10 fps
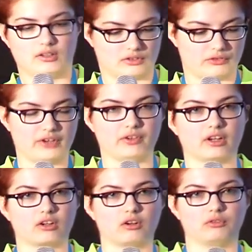
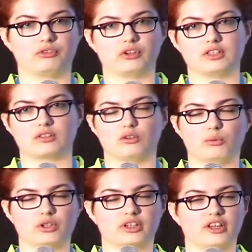Surviving a conference or a
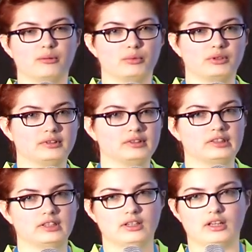WordCamp
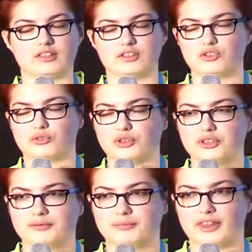as an
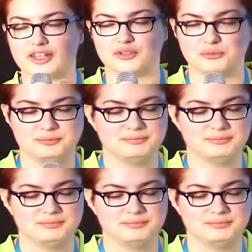introvert. Thank you.